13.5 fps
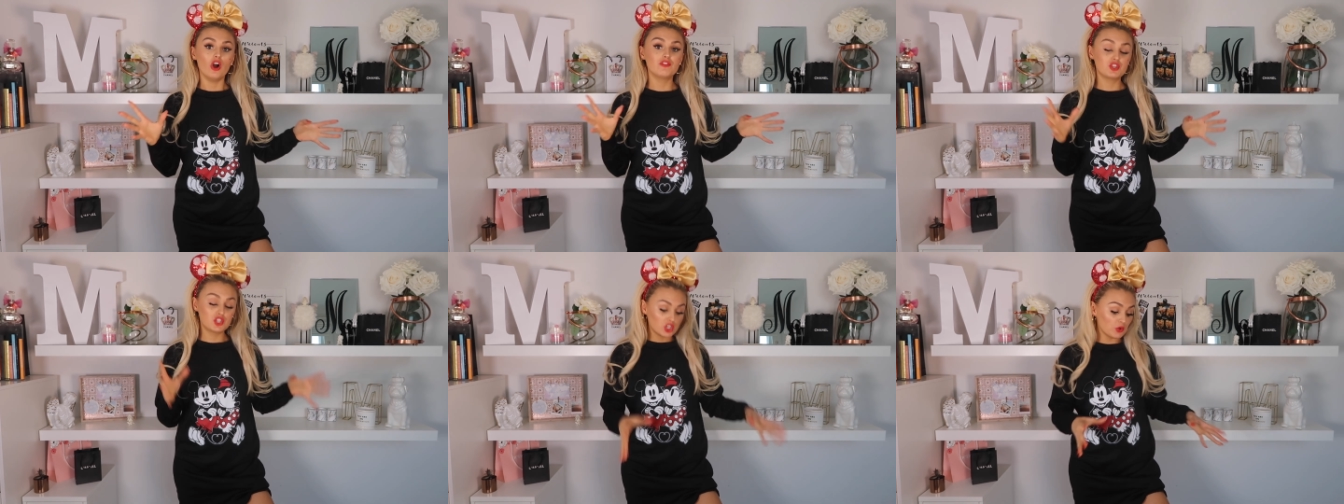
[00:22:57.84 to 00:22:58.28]

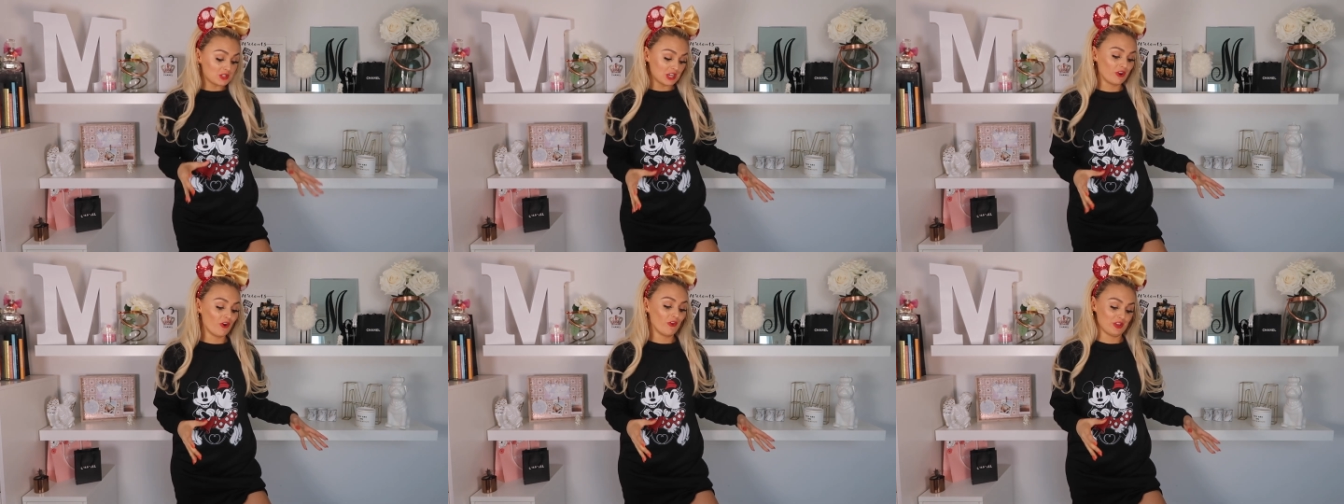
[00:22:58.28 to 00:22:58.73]
of
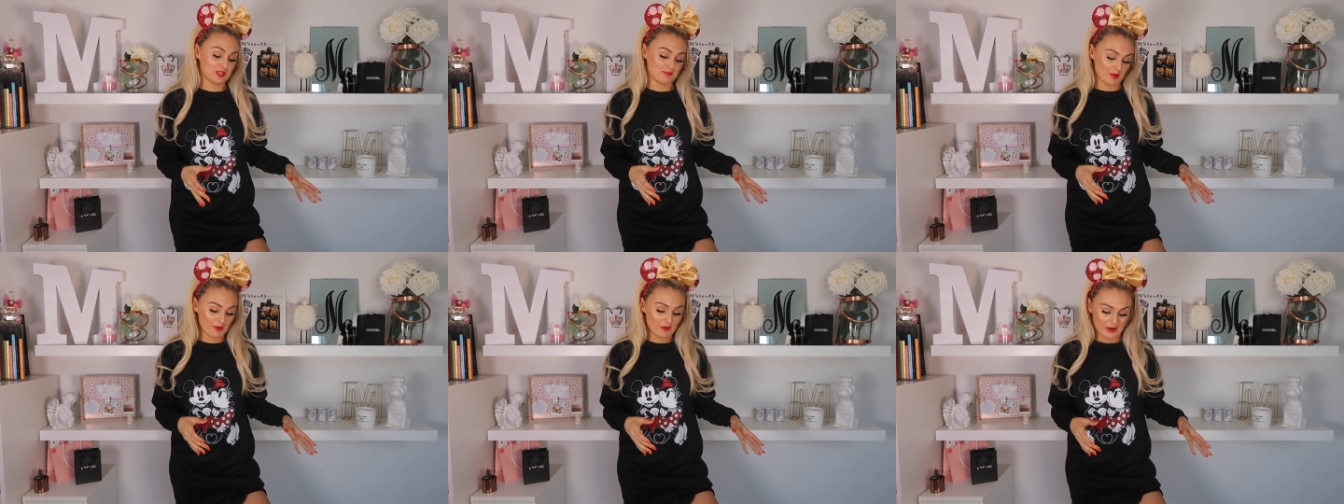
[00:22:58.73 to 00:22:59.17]
shooting all
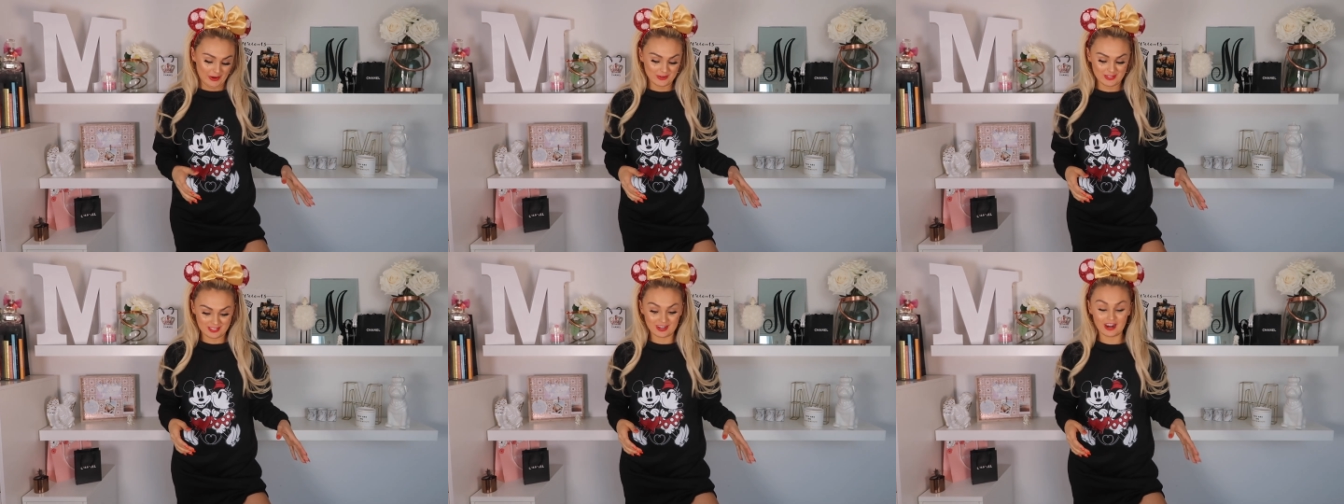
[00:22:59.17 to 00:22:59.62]
this
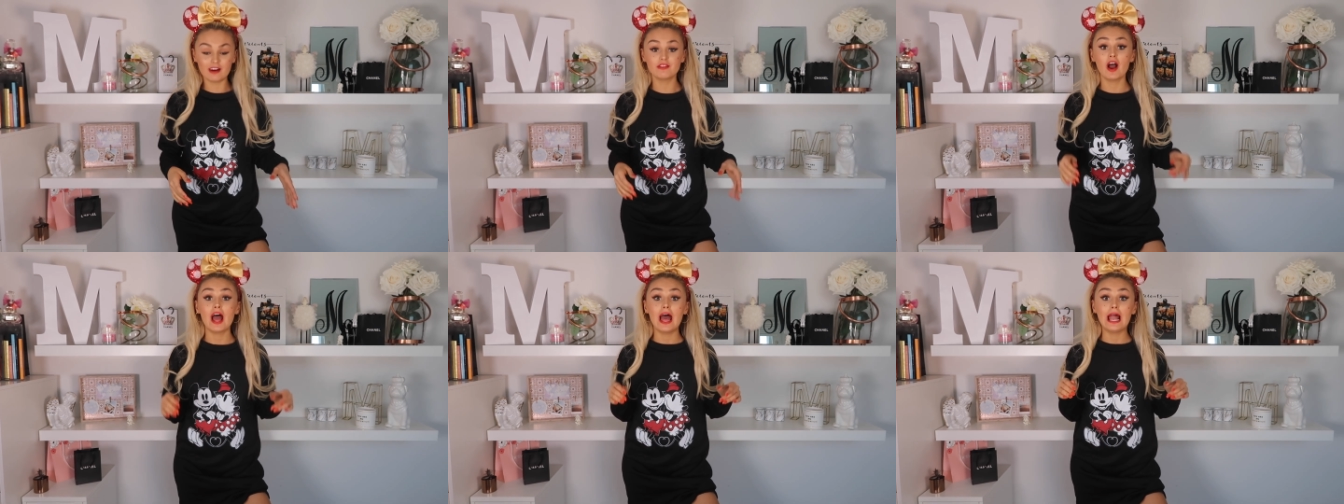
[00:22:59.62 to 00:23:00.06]
boohoo
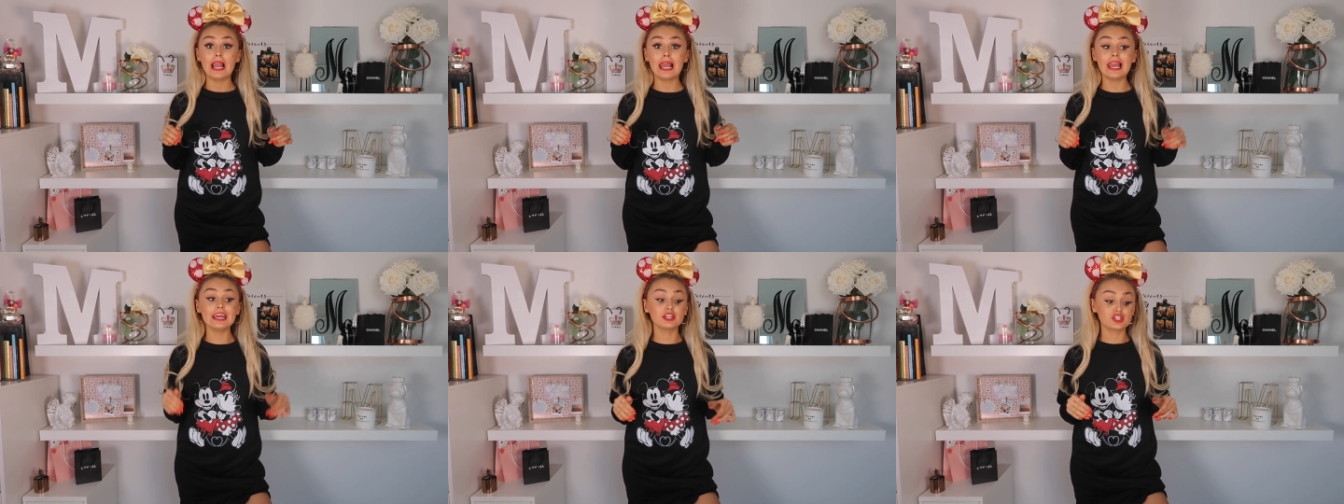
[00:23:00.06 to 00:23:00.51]
stuff.
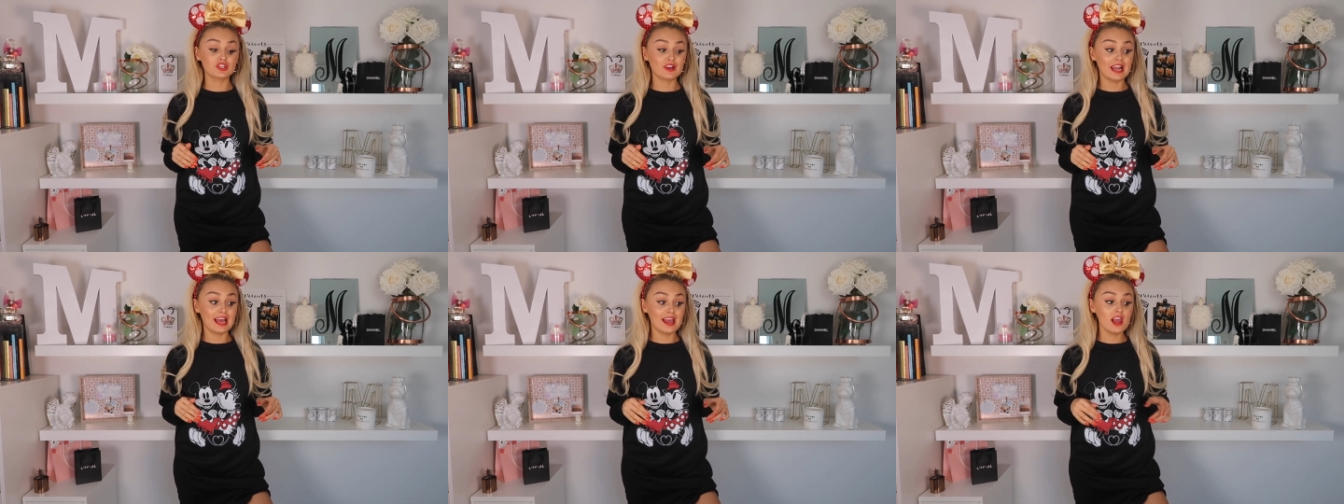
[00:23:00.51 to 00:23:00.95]

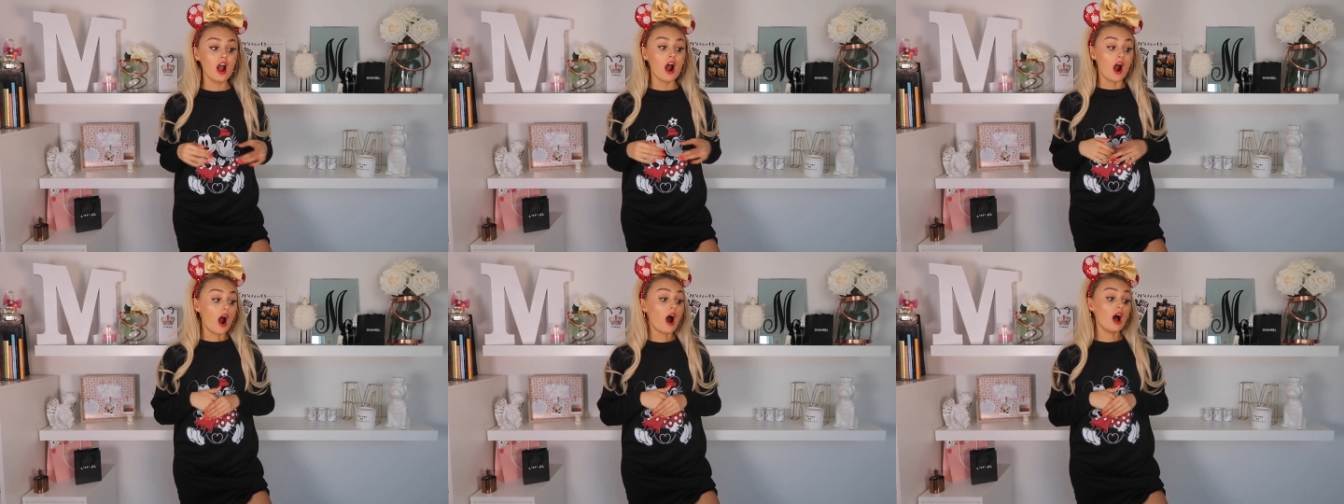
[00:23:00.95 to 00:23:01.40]
Literally,
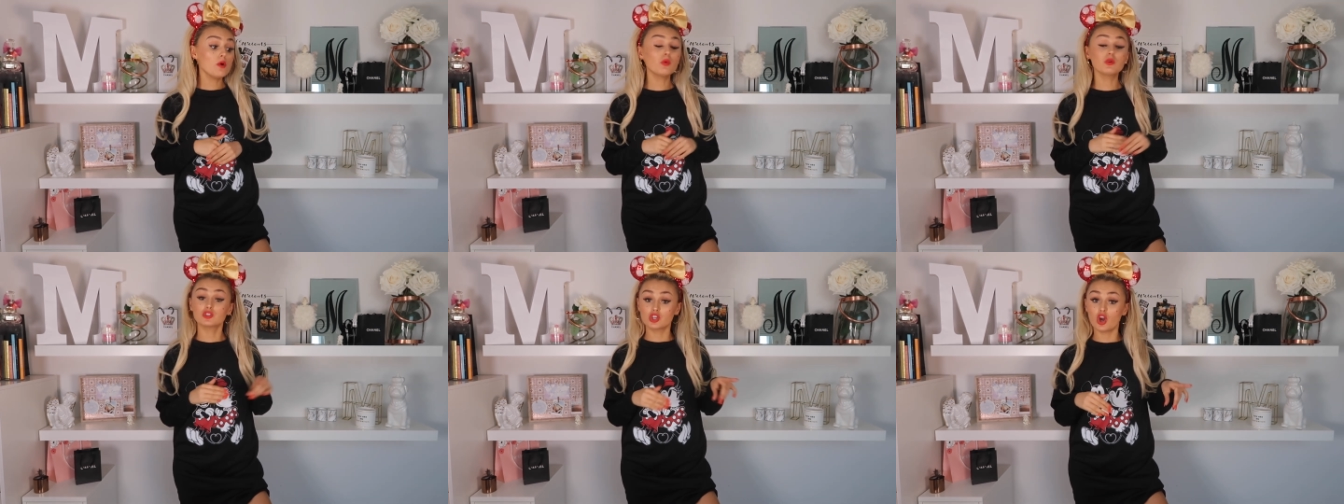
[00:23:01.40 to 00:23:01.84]
I
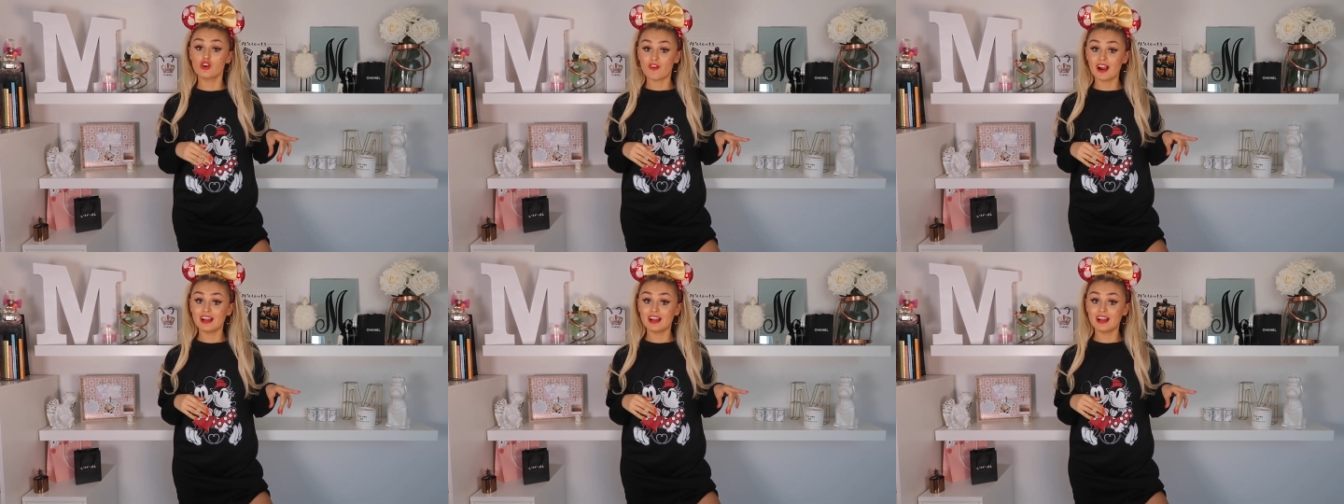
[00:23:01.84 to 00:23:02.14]
want to go